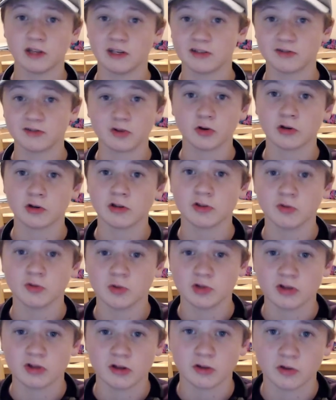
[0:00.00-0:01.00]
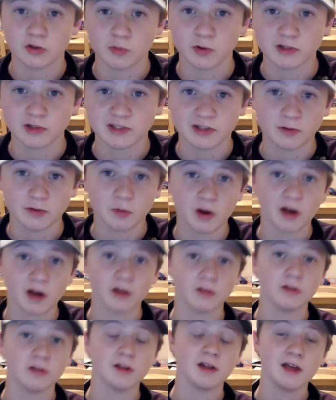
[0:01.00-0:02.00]
turn into each other once in a
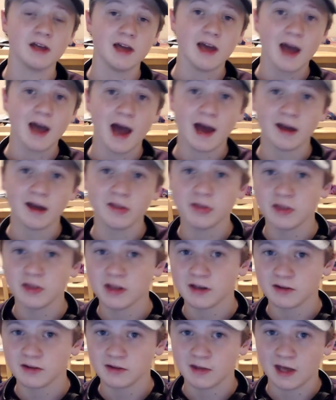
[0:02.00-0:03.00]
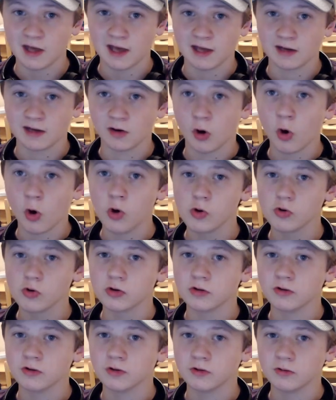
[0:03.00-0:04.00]
while. I think that Hulk
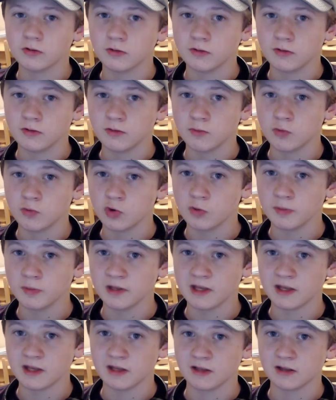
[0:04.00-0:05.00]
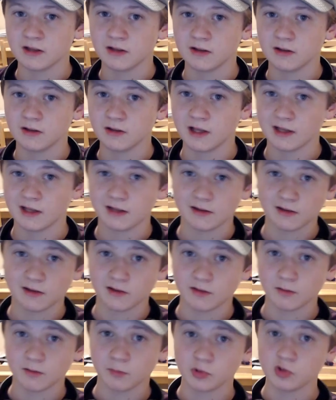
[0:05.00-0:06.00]
will be, like,
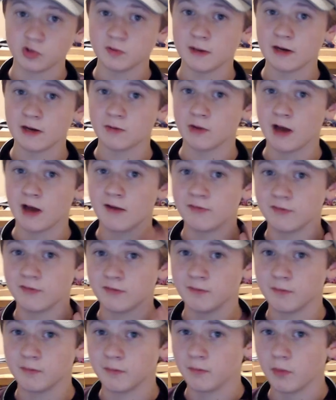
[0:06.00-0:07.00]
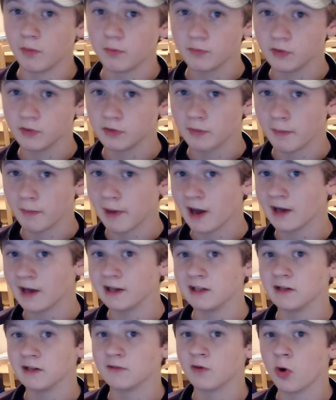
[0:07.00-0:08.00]
Bruce Banner will have the
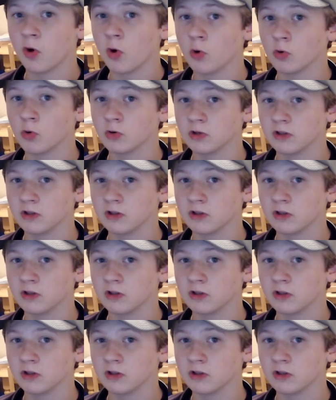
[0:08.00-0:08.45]
body of Hulk,